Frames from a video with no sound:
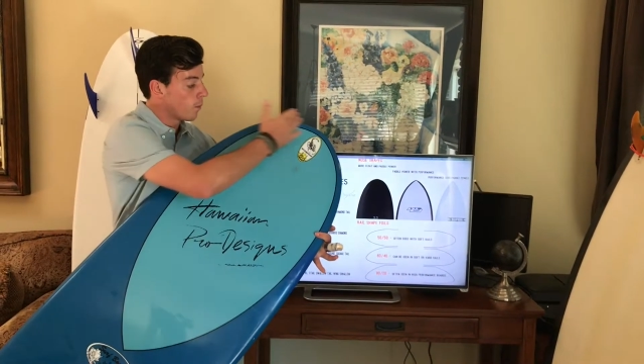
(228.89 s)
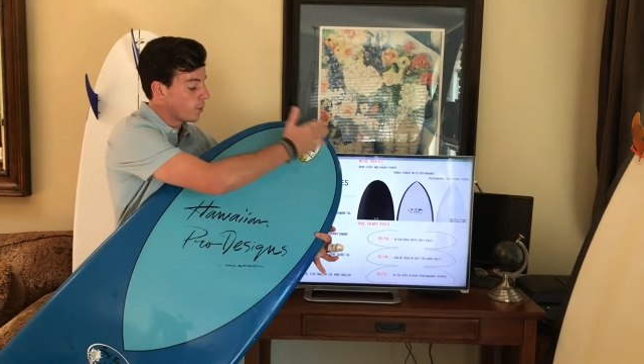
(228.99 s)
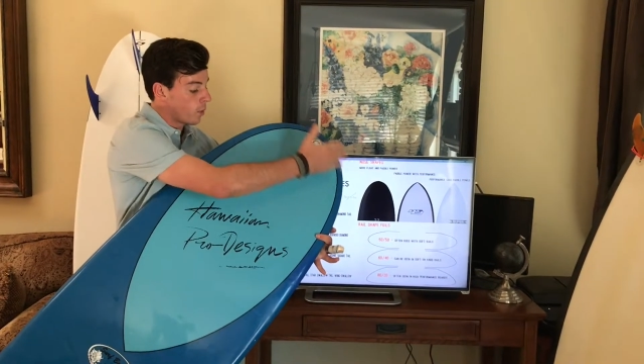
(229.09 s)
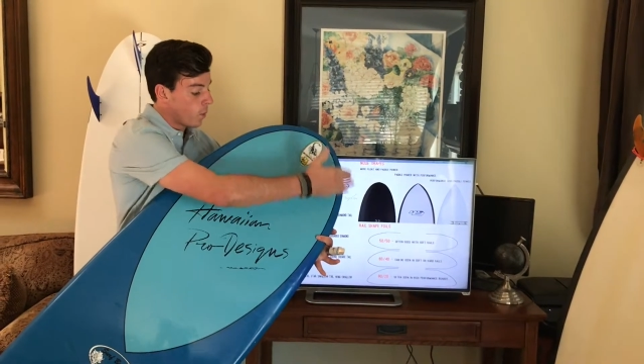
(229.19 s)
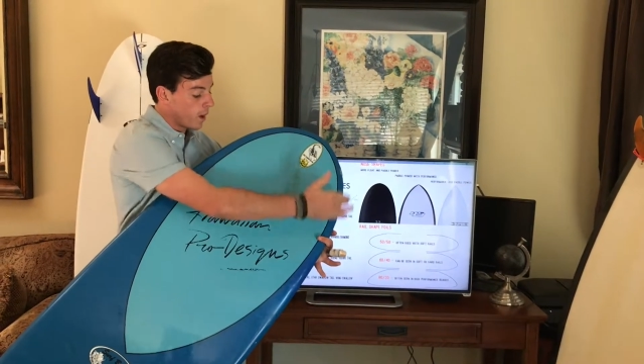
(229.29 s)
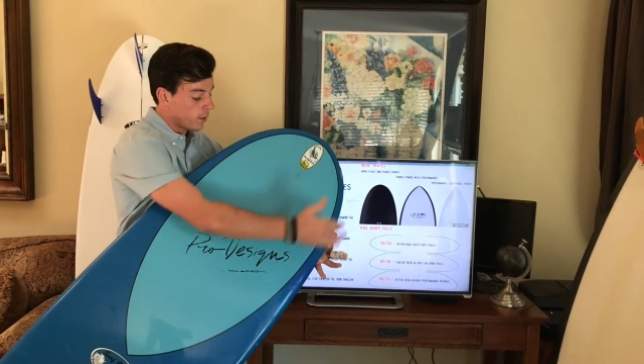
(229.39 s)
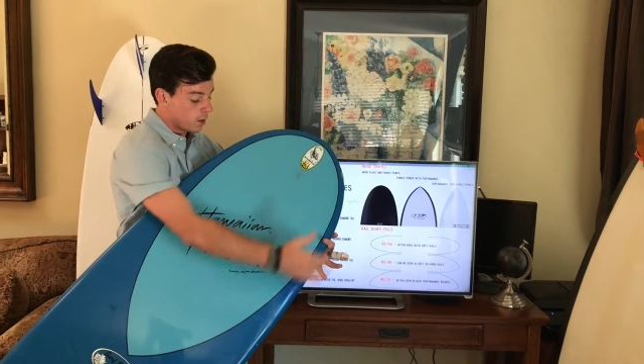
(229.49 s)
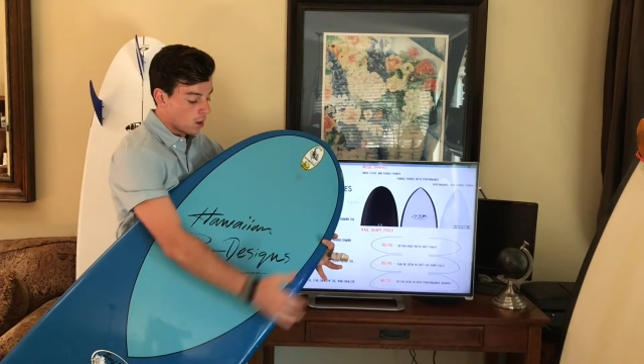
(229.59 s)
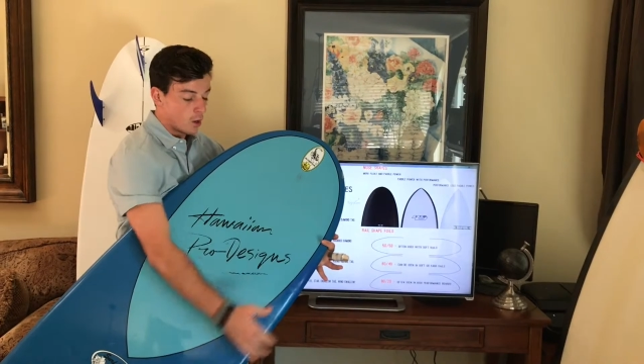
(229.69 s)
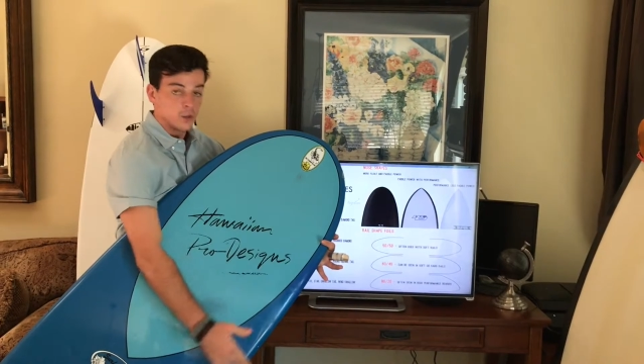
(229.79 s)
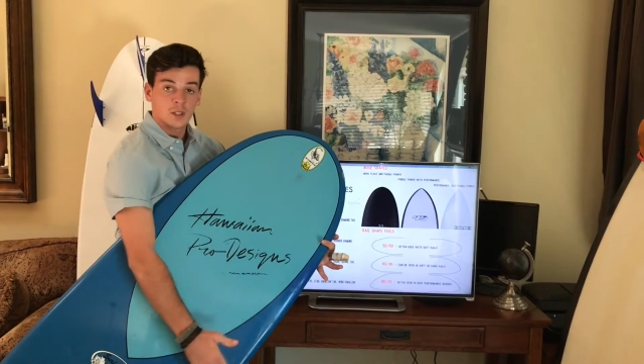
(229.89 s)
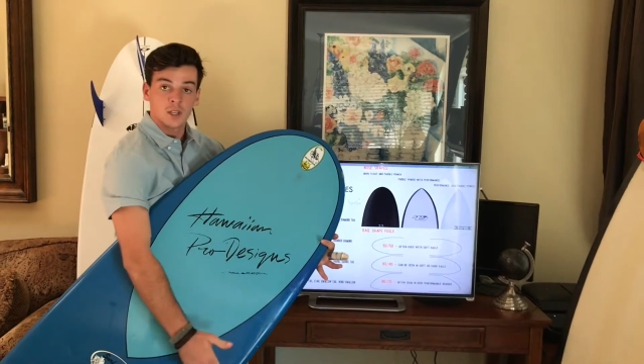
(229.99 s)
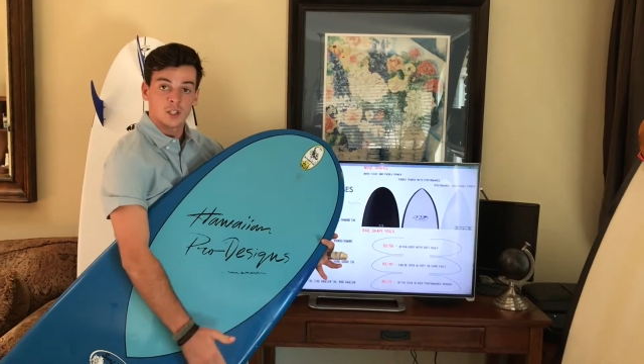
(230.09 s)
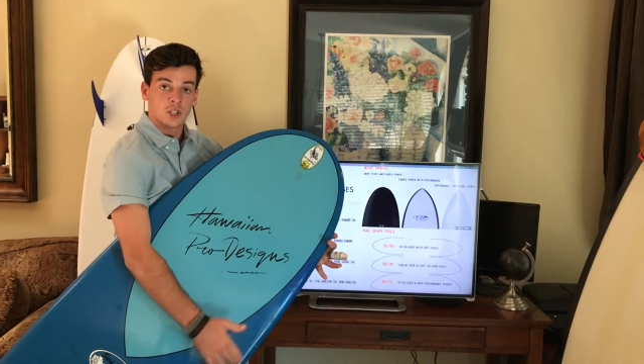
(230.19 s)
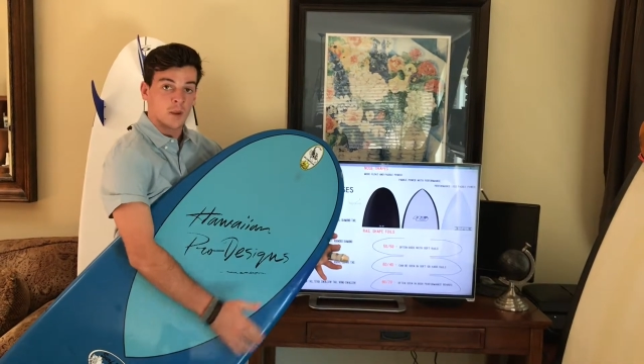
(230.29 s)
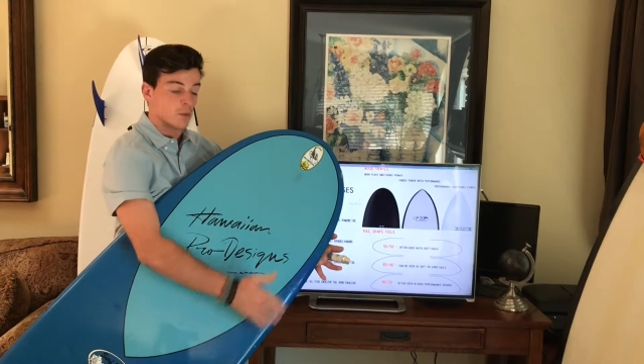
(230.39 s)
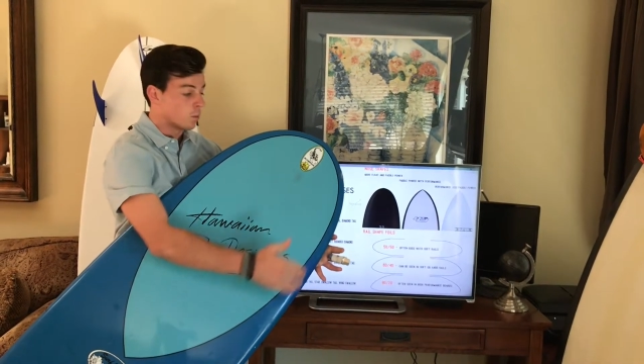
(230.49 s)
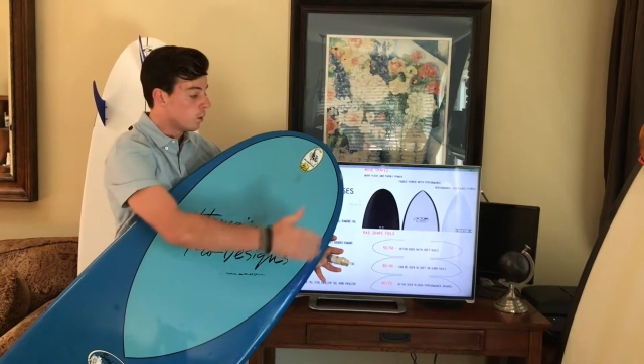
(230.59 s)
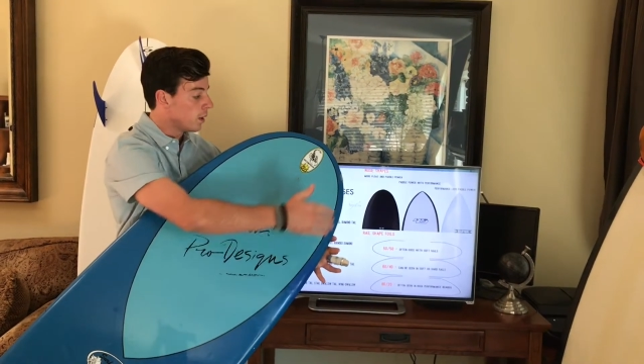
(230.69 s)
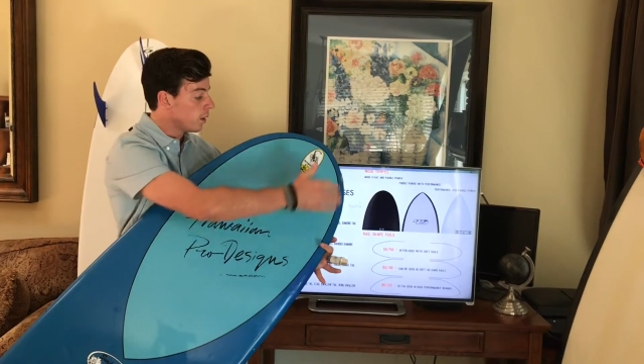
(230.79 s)
the way the nose is shaped
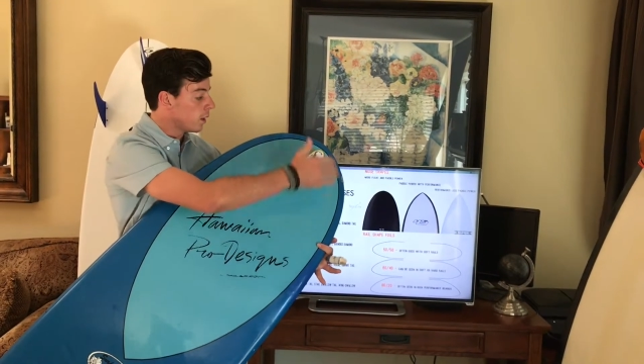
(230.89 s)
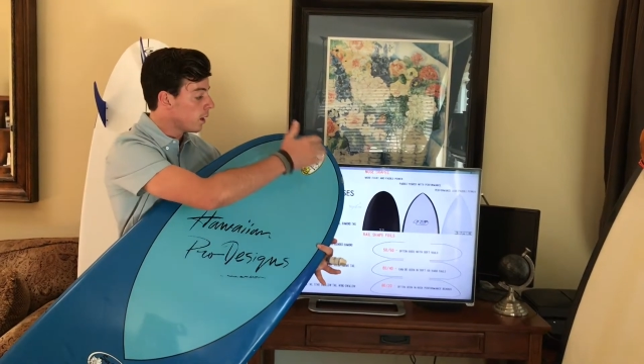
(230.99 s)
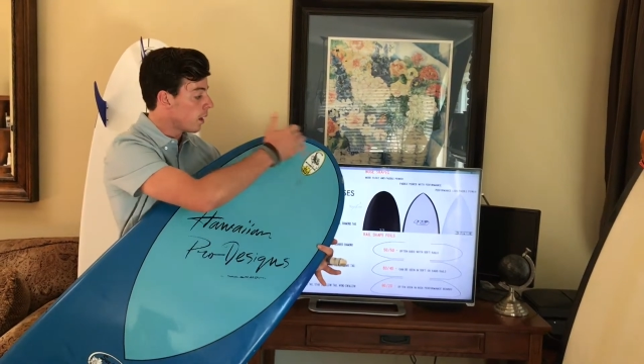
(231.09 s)
really